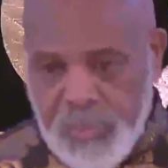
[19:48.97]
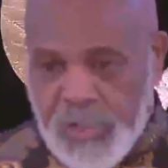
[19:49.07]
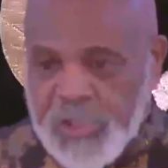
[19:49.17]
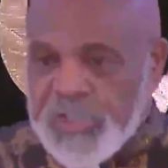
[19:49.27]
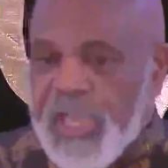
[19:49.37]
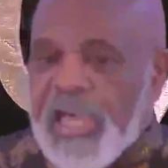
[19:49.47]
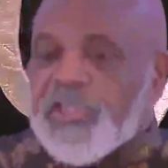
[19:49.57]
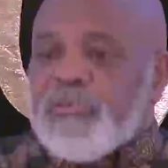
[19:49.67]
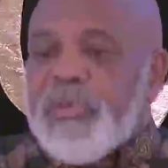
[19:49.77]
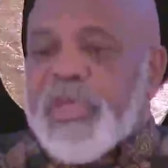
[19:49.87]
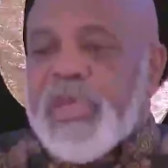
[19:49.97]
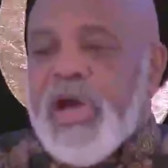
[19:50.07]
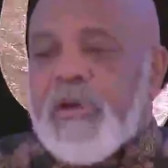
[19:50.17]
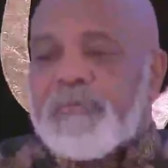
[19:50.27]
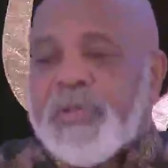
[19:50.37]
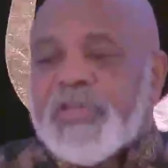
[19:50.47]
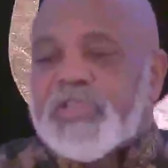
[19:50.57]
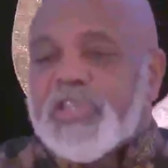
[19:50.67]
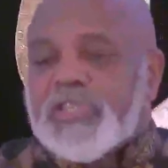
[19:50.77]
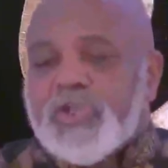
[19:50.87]
It is not to make our
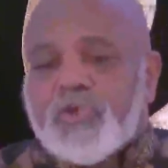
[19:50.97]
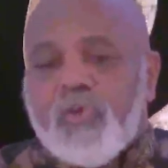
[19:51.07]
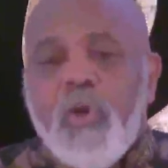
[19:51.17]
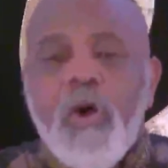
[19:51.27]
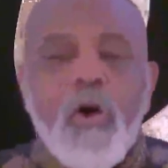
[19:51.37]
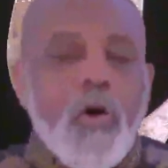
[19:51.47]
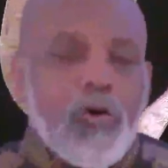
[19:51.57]
predecessors wrong,